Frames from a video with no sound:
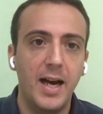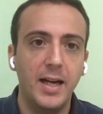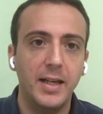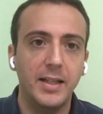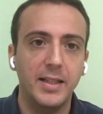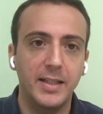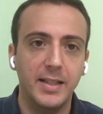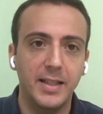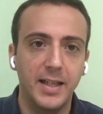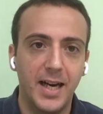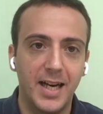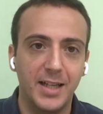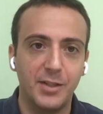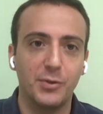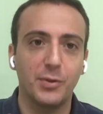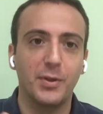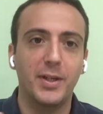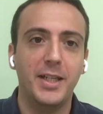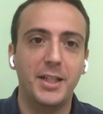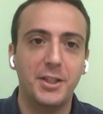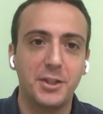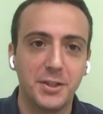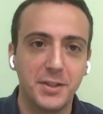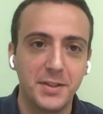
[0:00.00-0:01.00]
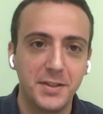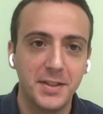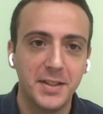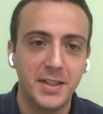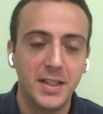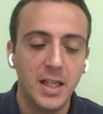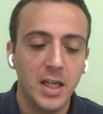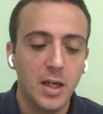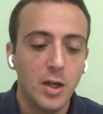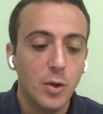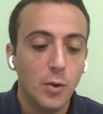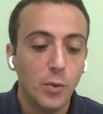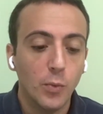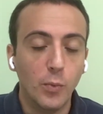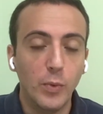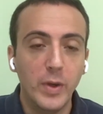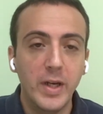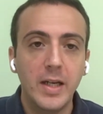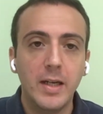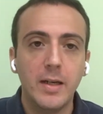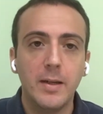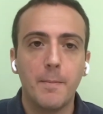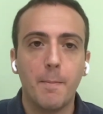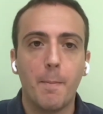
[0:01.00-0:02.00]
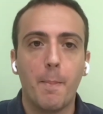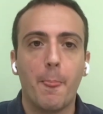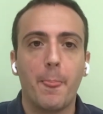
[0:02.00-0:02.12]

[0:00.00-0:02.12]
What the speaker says: in isolation, will